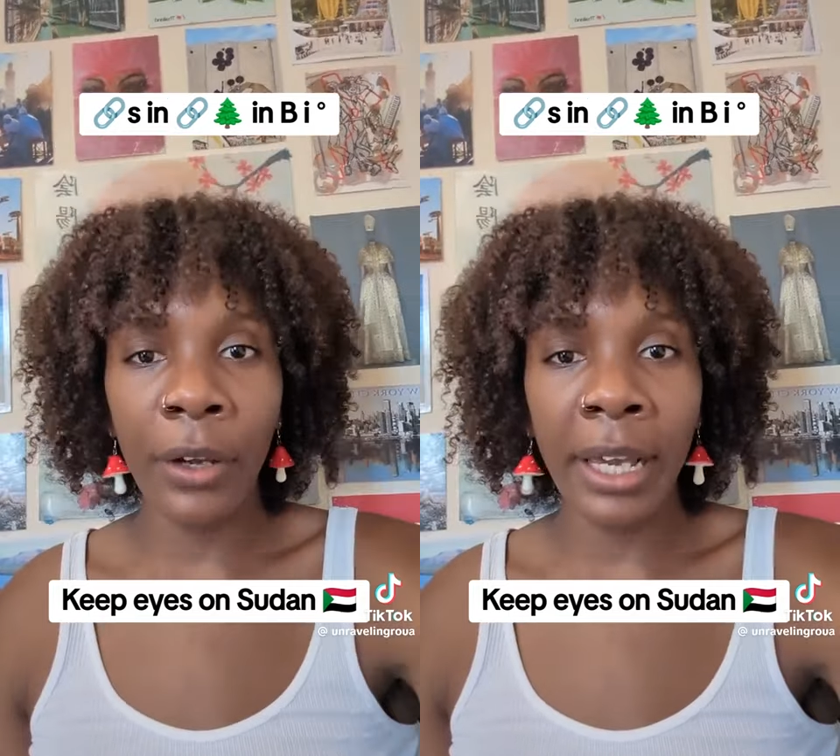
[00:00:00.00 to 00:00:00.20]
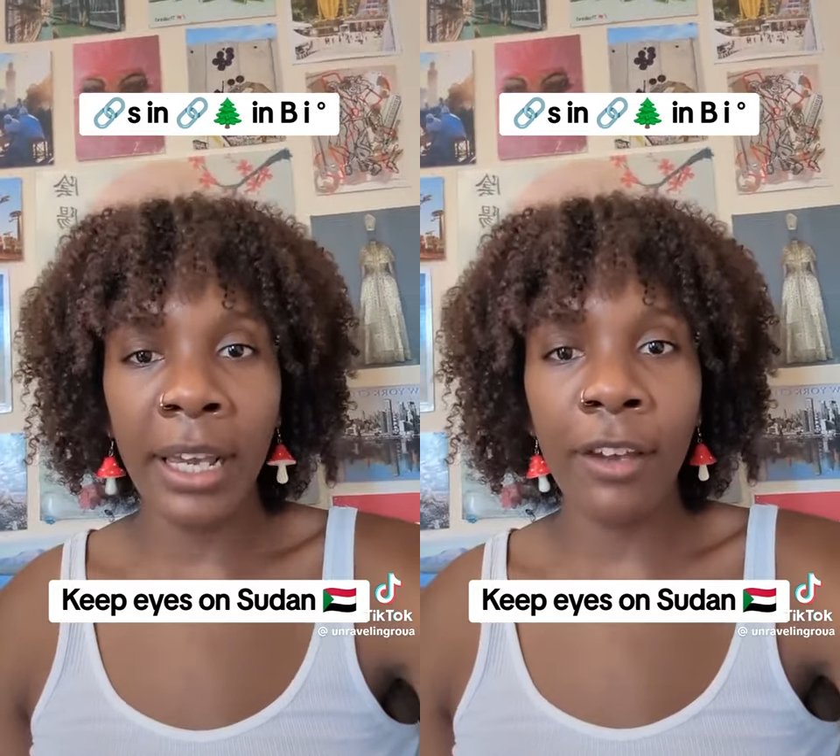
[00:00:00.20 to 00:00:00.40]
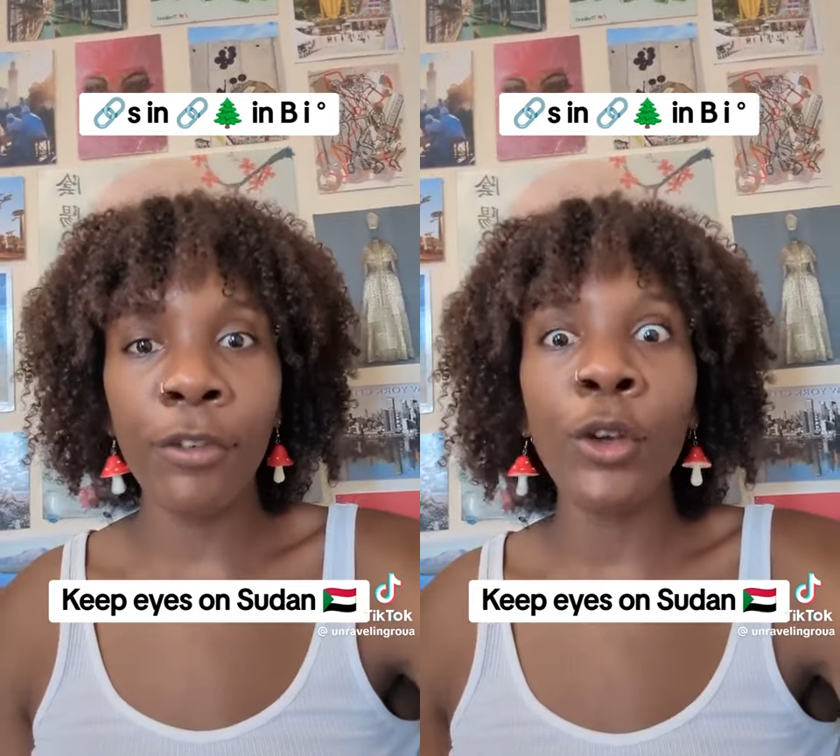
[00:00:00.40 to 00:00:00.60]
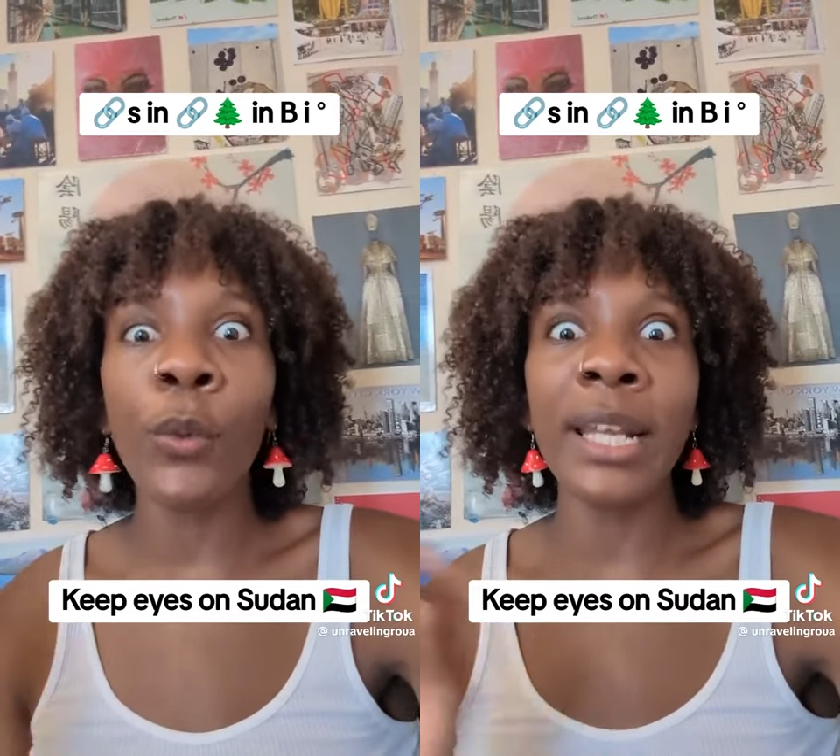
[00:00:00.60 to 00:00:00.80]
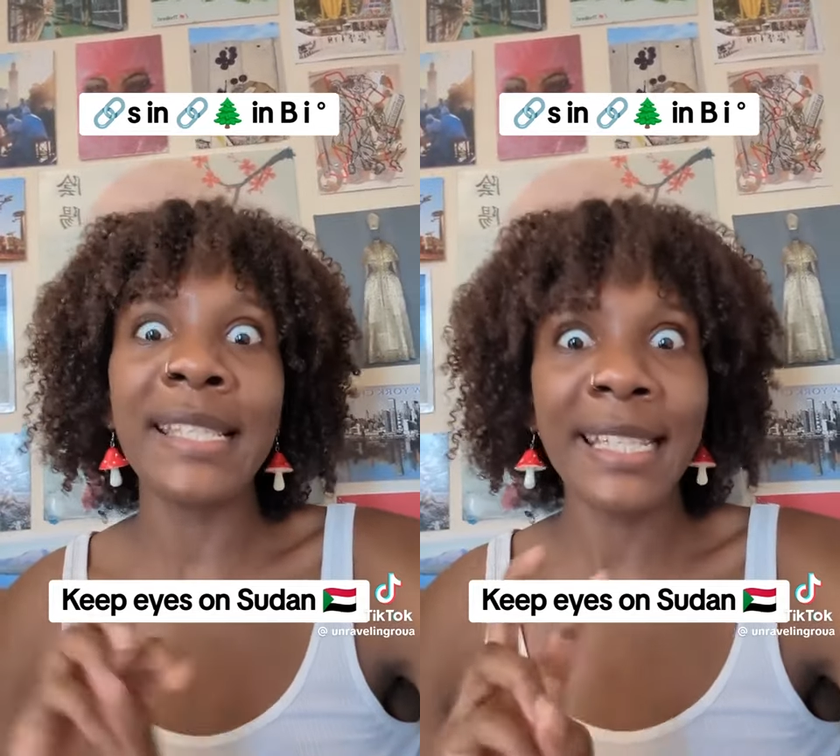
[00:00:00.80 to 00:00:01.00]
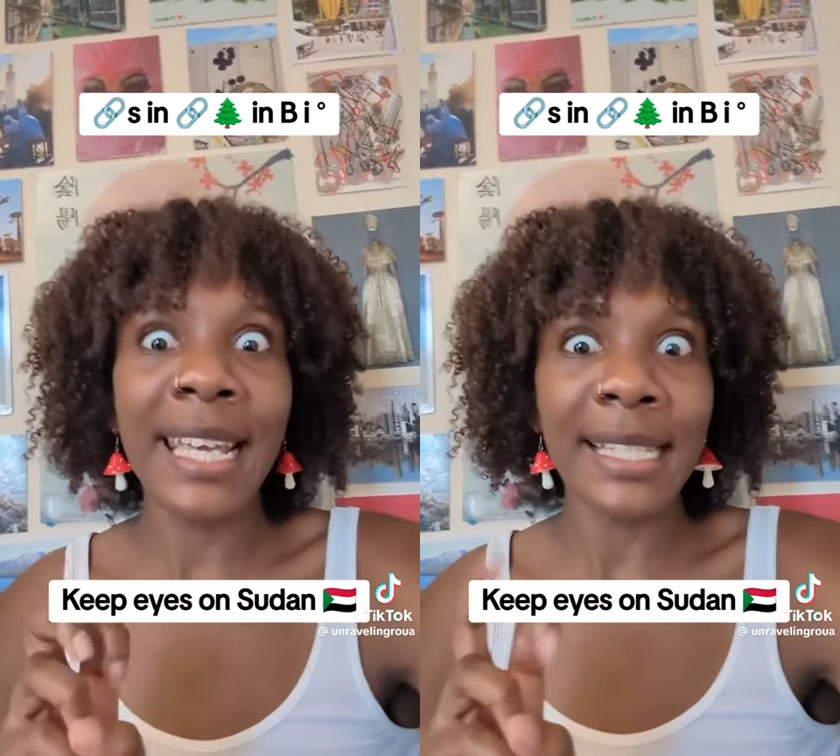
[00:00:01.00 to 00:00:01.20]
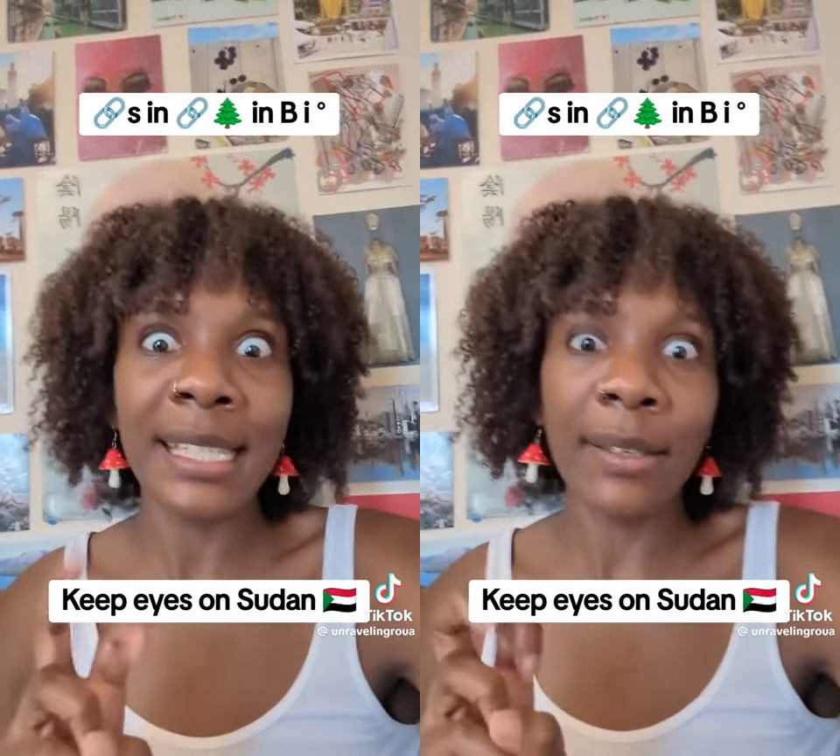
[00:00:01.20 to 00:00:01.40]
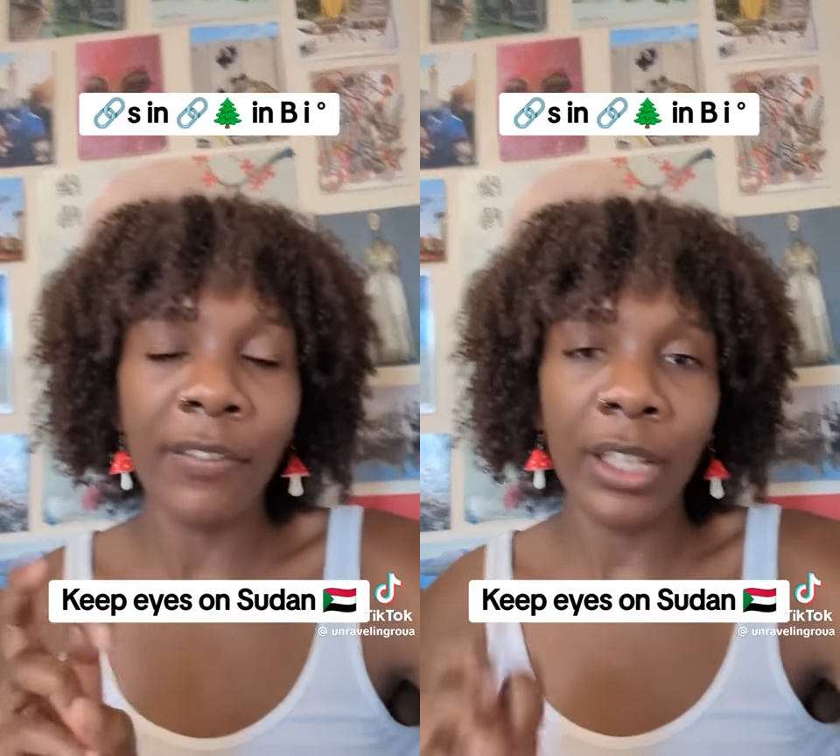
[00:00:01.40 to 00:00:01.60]
Okay, if you want to see a
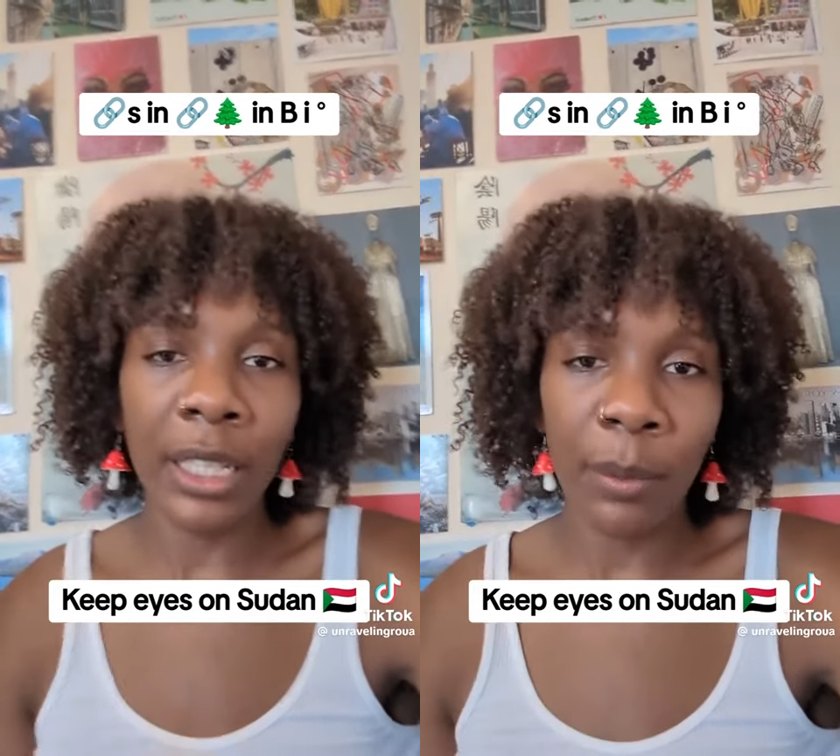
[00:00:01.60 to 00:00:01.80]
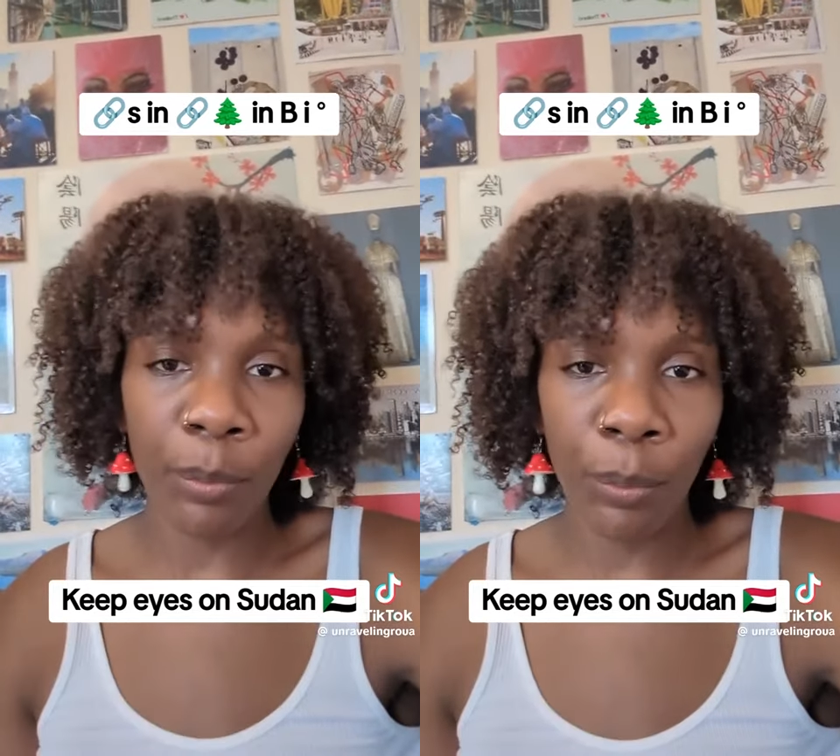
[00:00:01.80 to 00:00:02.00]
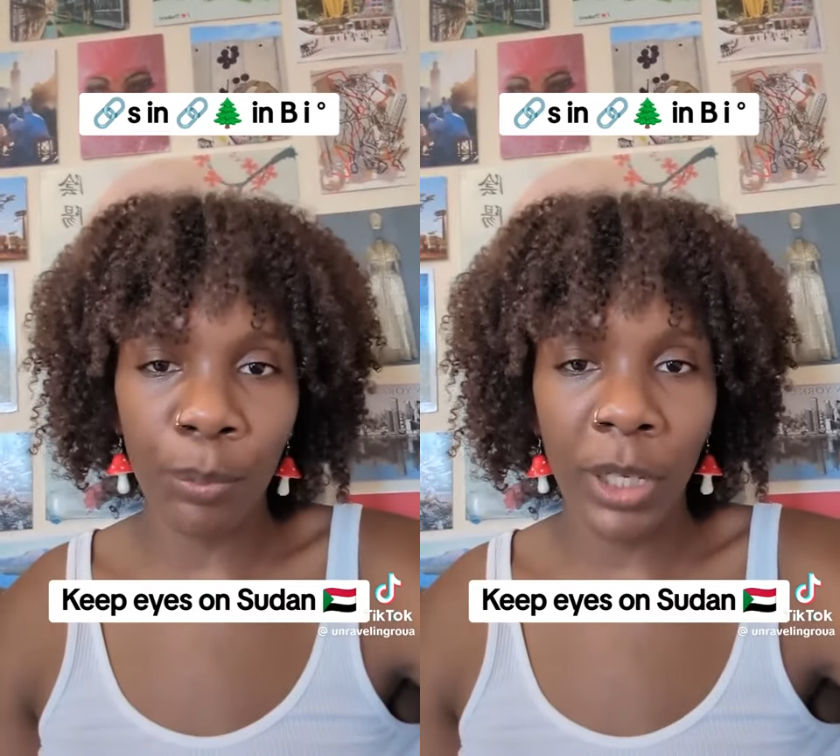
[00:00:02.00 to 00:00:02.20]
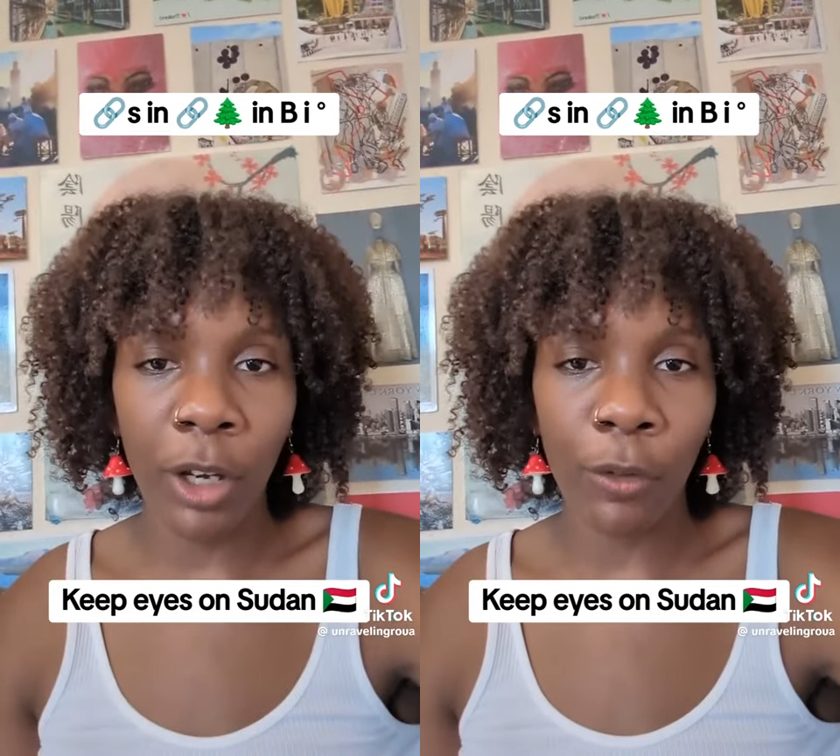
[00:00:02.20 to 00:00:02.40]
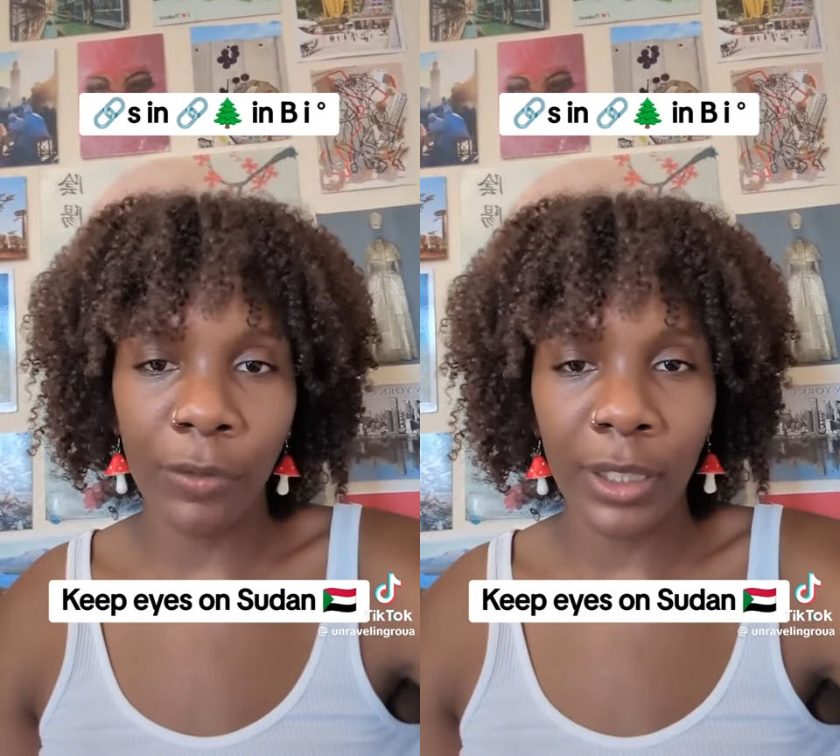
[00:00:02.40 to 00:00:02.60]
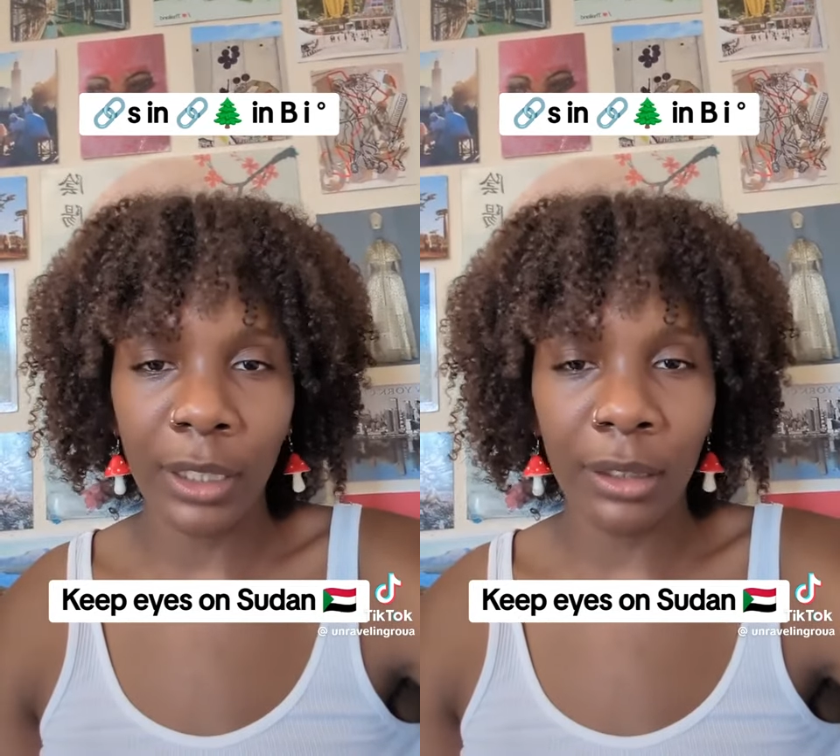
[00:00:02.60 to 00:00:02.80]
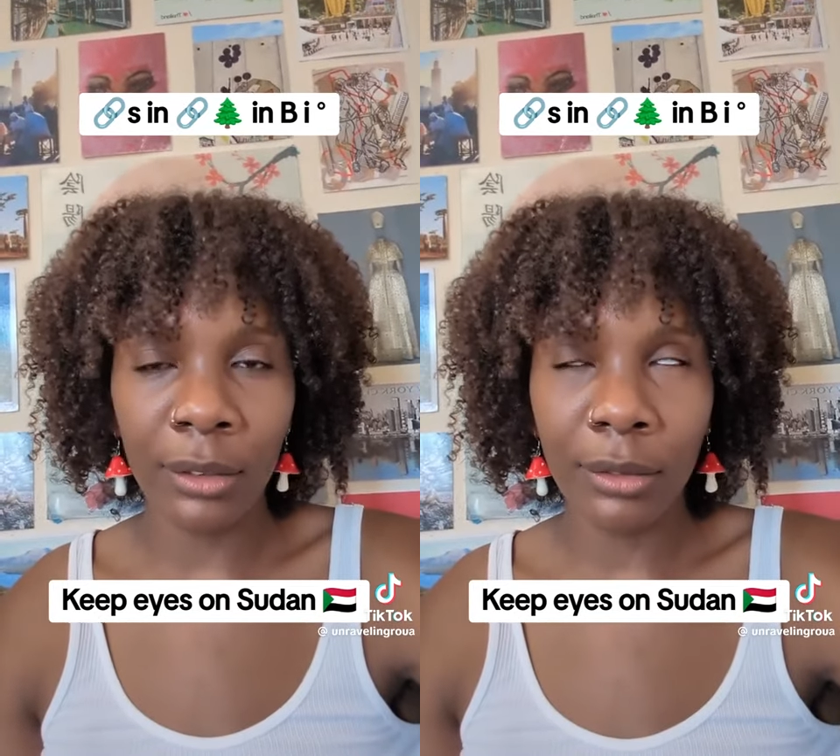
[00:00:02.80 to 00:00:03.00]
civilian POV.